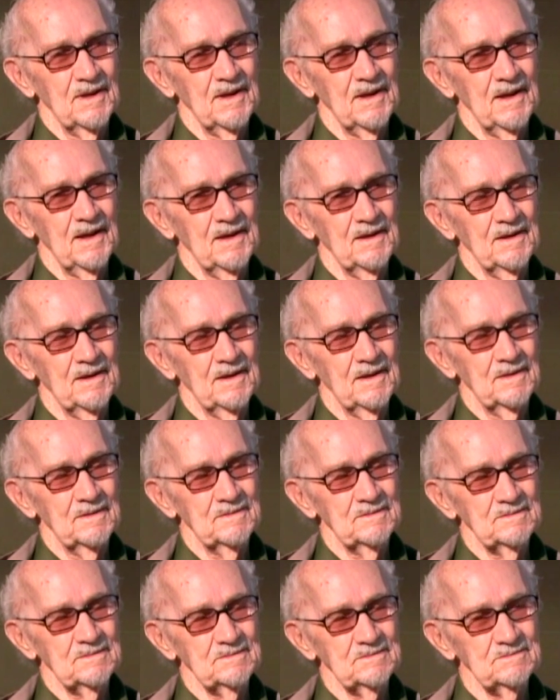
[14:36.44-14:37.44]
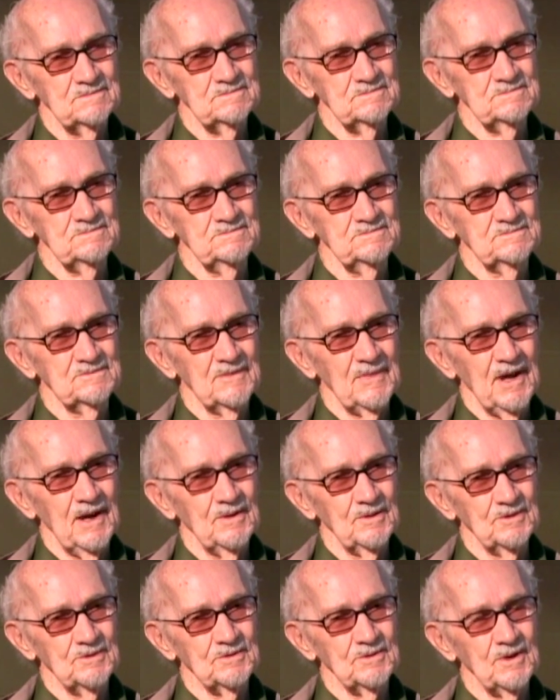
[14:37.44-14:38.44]
And
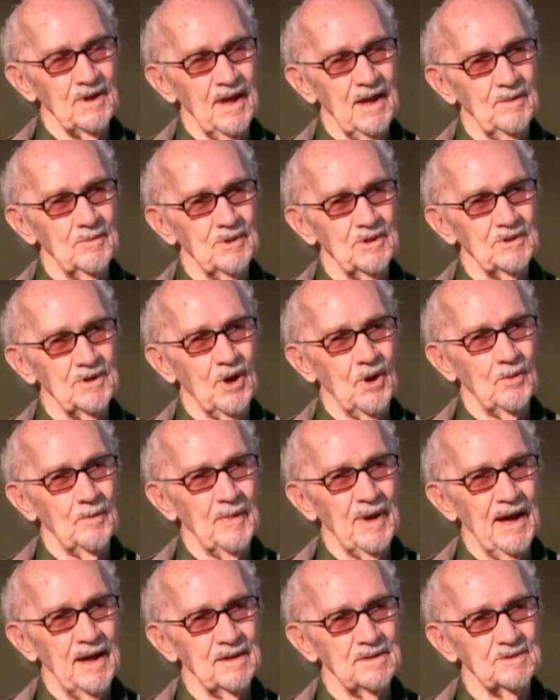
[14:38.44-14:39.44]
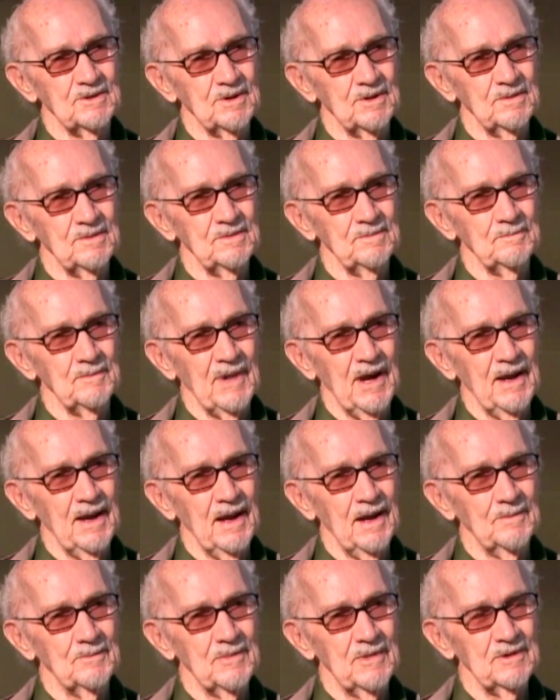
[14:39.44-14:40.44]
I was able to go back to
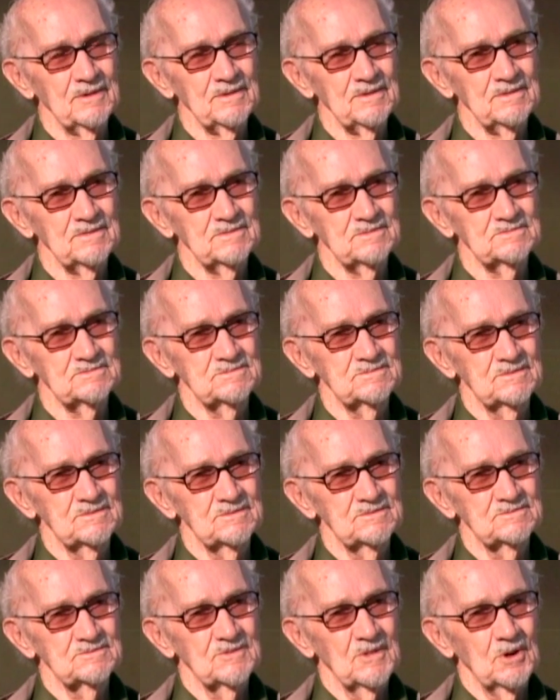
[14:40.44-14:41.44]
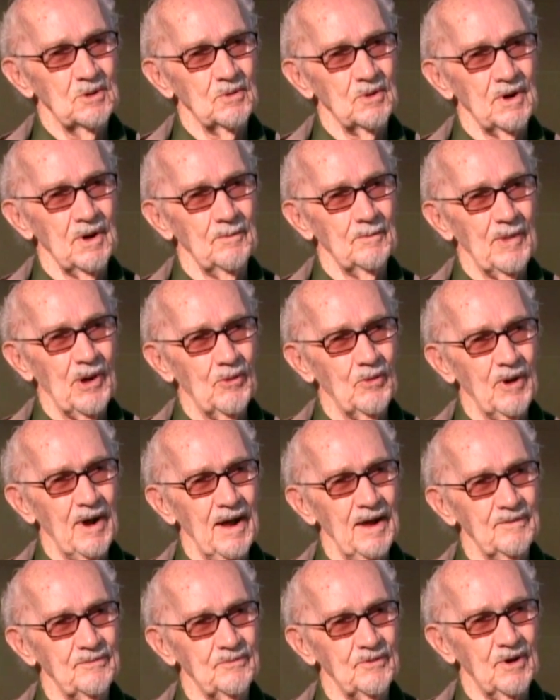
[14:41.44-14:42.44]
Miami, where my
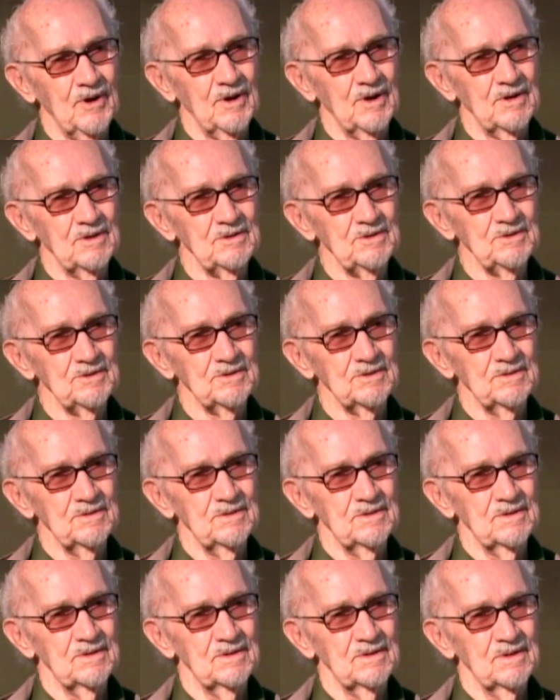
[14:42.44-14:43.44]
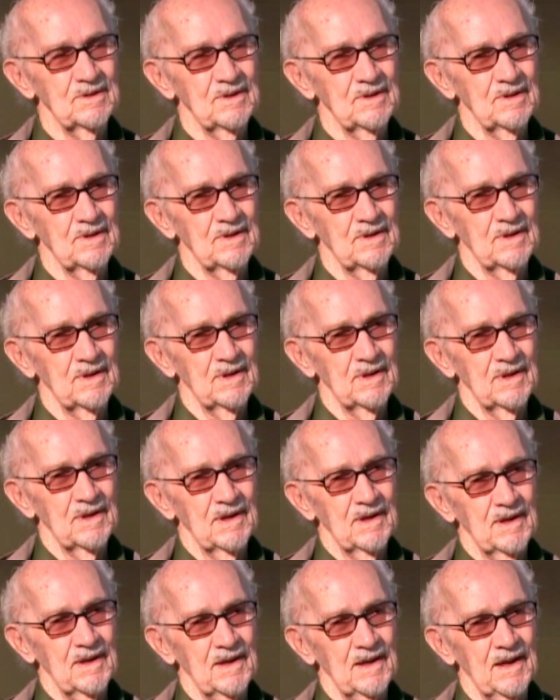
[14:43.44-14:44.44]
wife was.
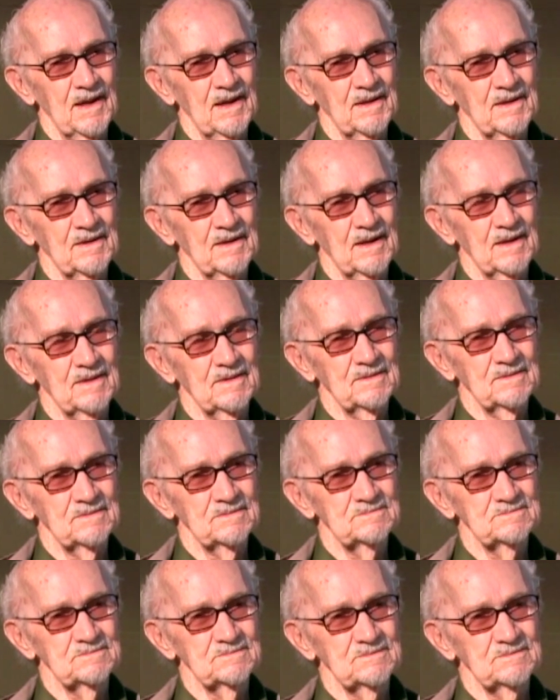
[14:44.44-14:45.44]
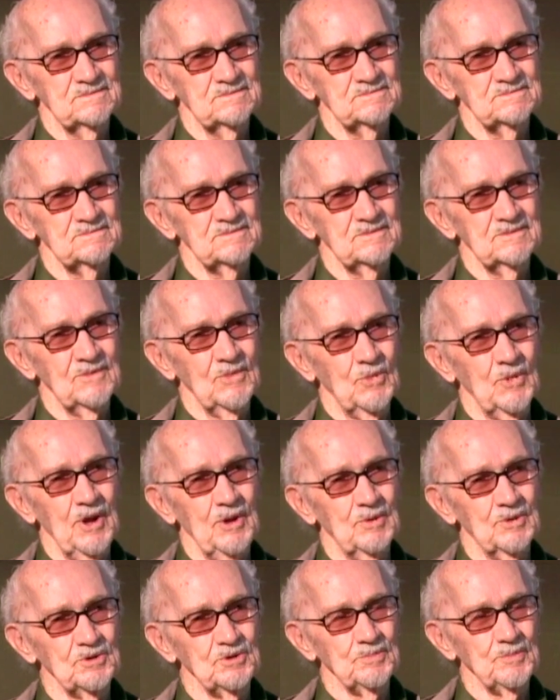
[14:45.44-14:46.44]
And
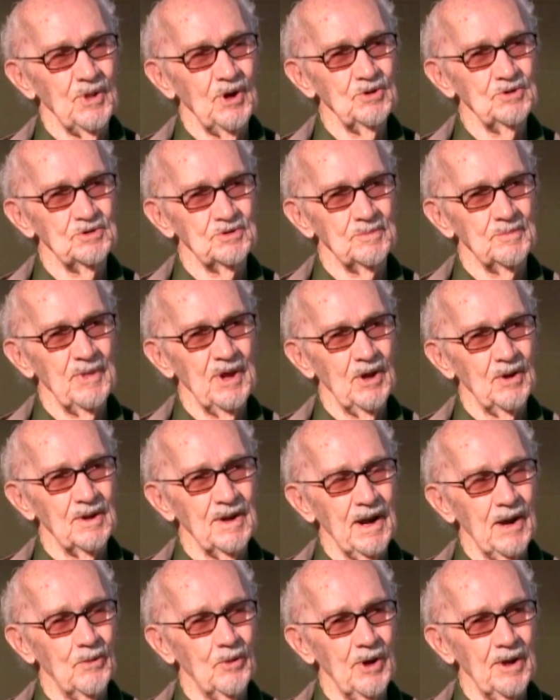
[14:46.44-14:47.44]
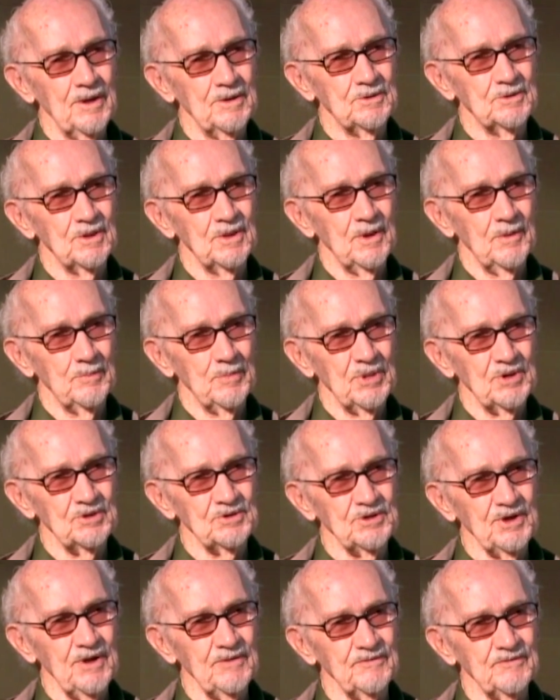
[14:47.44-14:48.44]
we were supposed to be on our way to the
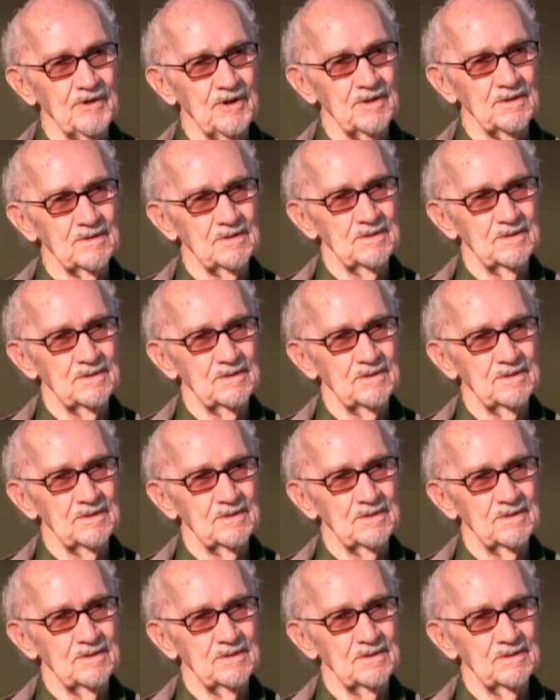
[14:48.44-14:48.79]
Pacific,